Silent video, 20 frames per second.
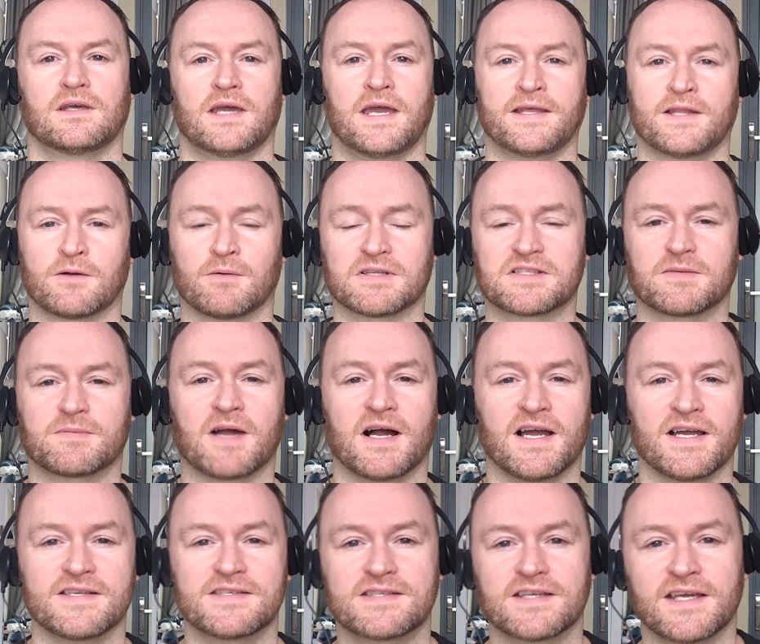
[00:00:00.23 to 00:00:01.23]
Hey there, what's up
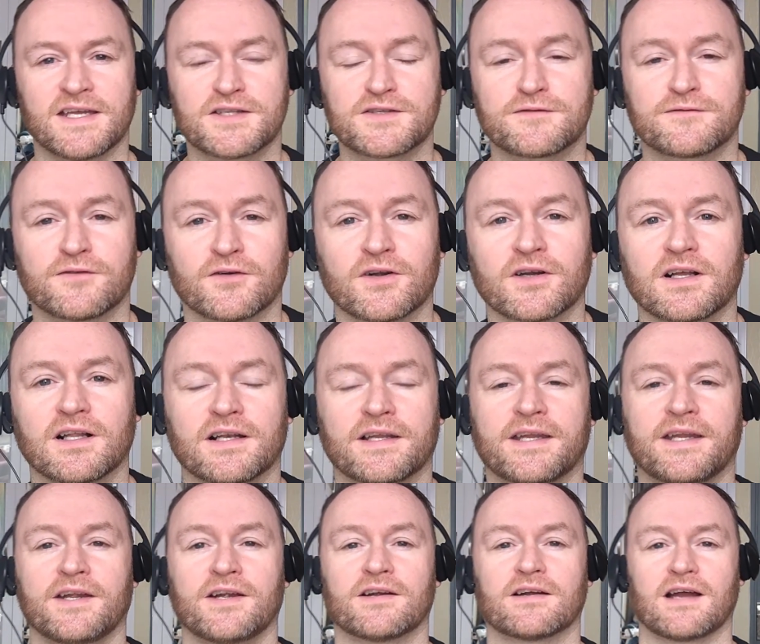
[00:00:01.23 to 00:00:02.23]
guys? It's Fergal
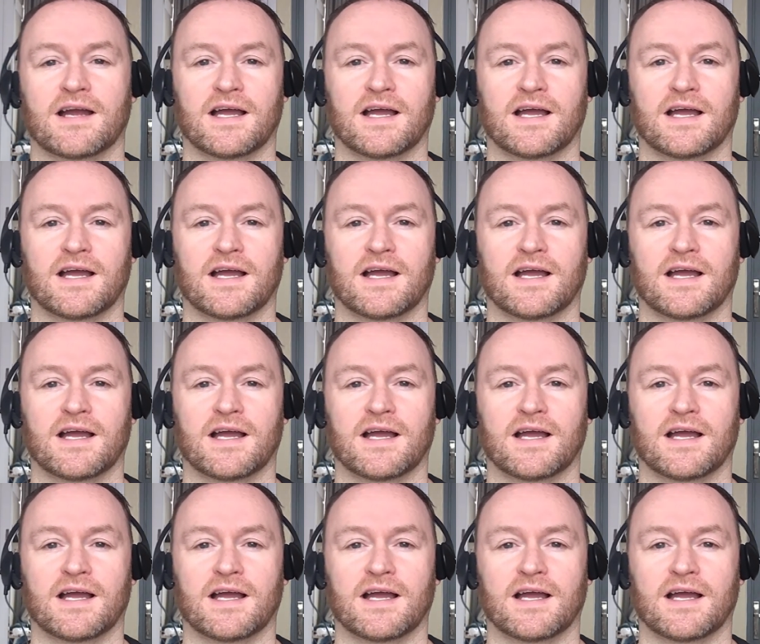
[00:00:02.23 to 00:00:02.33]
here